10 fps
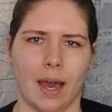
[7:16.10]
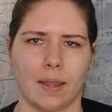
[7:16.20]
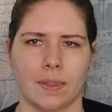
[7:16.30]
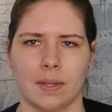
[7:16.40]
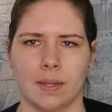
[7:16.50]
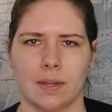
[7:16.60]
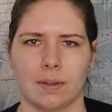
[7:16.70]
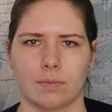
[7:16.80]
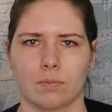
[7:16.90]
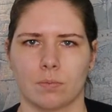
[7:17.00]

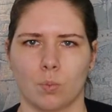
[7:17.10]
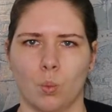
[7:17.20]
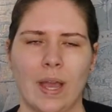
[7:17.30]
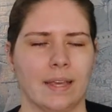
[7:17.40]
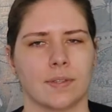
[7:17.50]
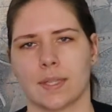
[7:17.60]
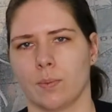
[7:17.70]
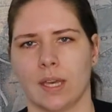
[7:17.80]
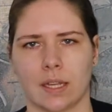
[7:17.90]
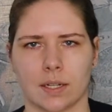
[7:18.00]
the ways that
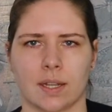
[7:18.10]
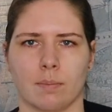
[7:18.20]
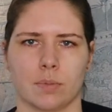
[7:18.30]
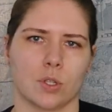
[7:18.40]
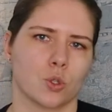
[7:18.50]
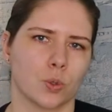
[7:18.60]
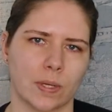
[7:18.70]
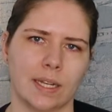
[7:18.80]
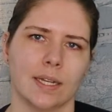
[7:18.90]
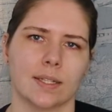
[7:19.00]
we can attempt to
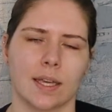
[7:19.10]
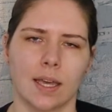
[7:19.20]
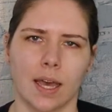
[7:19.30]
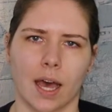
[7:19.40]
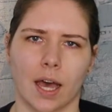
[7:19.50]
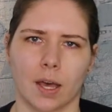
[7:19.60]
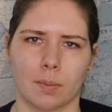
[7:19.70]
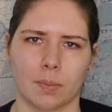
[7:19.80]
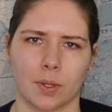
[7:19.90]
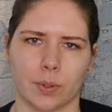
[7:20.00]
treat it.
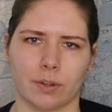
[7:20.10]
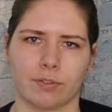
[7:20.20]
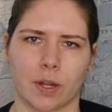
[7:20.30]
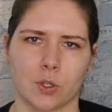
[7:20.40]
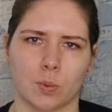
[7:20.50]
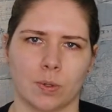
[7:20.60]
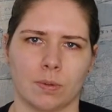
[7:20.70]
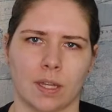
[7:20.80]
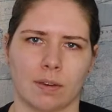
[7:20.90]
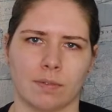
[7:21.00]
A fresh
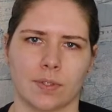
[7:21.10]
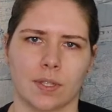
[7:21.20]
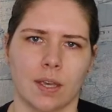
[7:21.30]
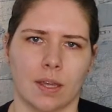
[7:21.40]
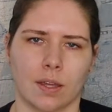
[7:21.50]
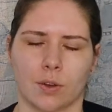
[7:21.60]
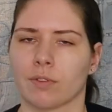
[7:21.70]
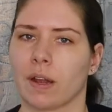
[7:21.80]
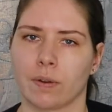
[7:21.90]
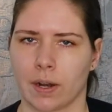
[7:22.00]
wound gives your
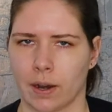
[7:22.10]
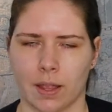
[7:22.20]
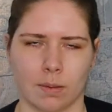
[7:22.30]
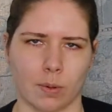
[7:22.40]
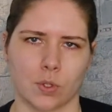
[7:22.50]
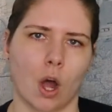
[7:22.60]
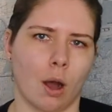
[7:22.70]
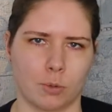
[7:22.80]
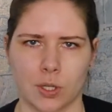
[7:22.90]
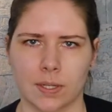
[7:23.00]
veterinarian the most
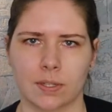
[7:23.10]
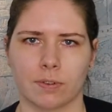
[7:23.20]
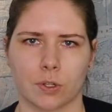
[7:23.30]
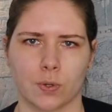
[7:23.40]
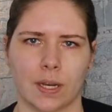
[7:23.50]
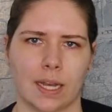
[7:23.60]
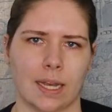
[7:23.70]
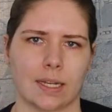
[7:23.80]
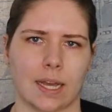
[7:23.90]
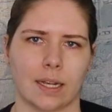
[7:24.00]
options for treating
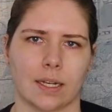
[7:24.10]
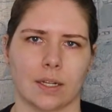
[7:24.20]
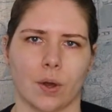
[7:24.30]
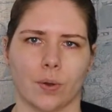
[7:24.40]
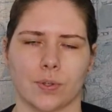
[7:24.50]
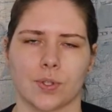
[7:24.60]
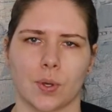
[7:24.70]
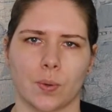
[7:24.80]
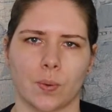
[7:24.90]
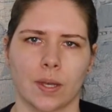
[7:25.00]
it, and it
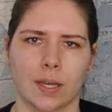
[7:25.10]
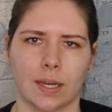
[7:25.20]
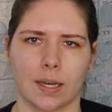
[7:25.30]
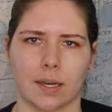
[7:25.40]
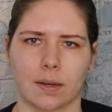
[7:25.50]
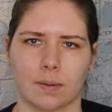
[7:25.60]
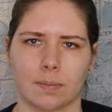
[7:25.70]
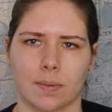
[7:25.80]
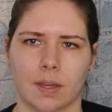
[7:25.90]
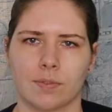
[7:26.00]
also
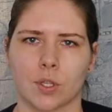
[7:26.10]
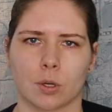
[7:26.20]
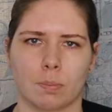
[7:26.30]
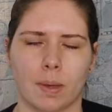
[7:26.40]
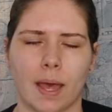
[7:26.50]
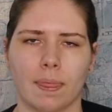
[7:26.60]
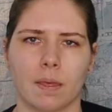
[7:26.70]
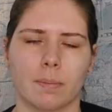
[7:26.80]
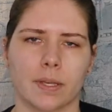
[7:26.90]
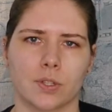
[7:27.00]
gives your pet
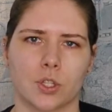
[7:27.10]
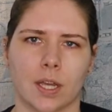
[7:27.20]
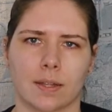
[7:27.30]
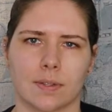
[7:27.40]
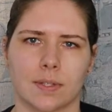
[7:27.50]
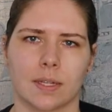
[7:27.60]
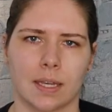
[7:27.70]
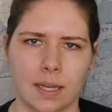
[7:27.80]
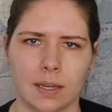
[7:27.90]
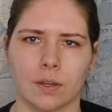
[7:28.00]
the best chance to
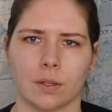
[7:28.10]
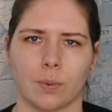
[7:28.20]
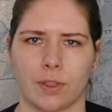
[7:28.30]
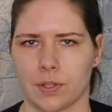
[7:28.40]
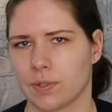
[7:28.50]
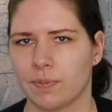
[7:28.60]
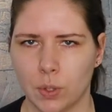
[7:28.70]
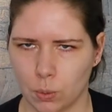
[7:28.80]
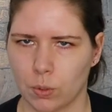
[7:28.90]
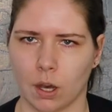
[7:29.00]
heal with as
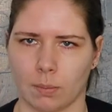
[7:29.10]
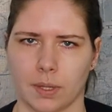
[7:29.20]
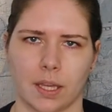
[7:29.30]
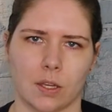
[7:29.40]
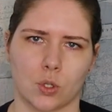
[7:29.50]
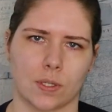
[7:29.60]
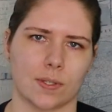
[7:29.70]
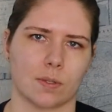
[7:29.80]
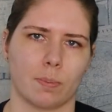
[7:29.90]
few complications as